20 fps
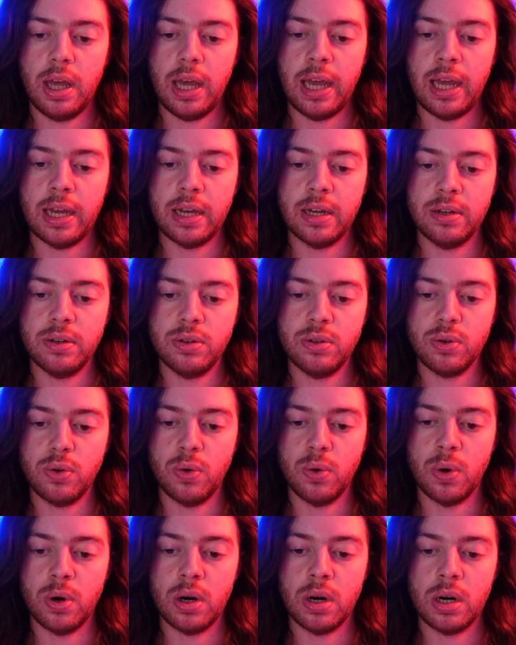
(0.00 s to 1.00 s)
and
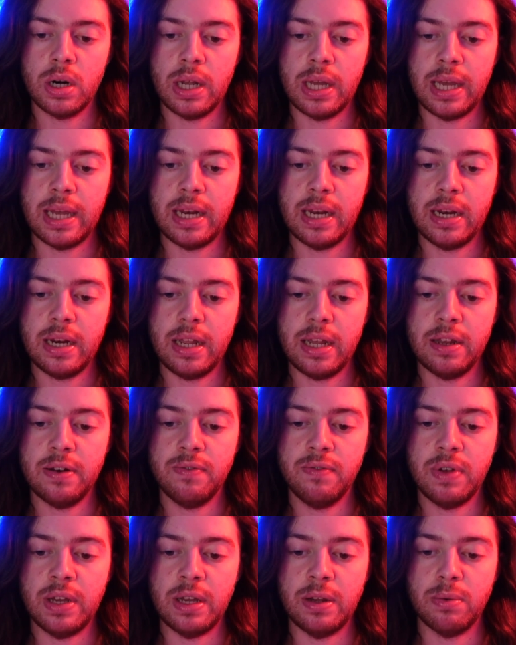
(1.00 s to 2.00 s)
or hidden
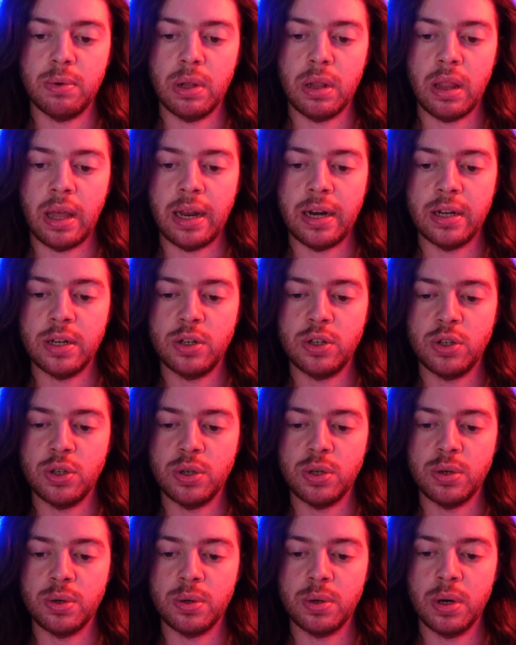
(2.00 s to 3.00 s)
envy related
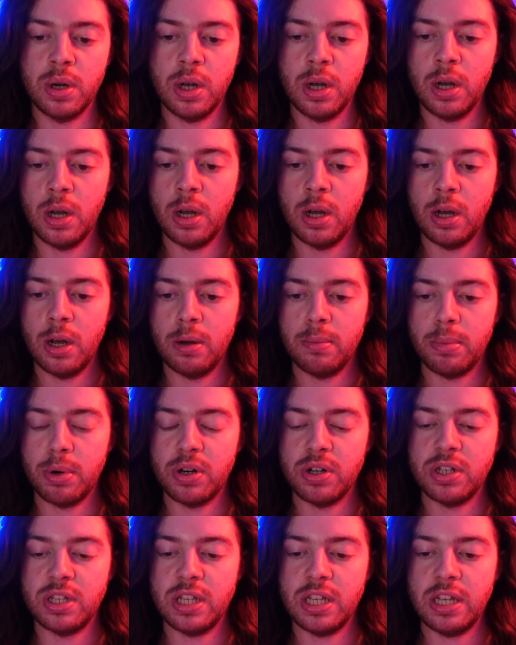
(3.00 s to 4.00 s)
to
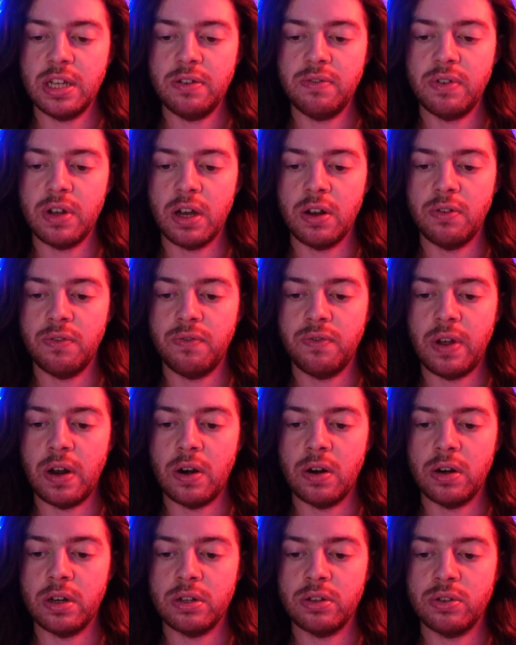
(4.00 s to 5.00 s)
perceived
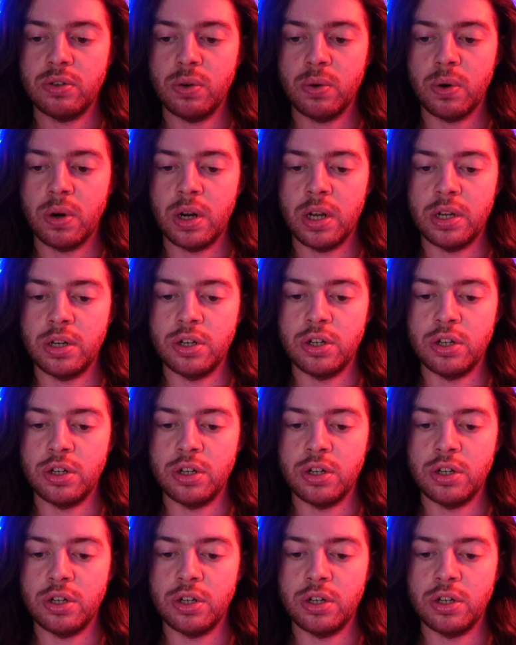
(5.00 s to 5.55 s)
unfairness or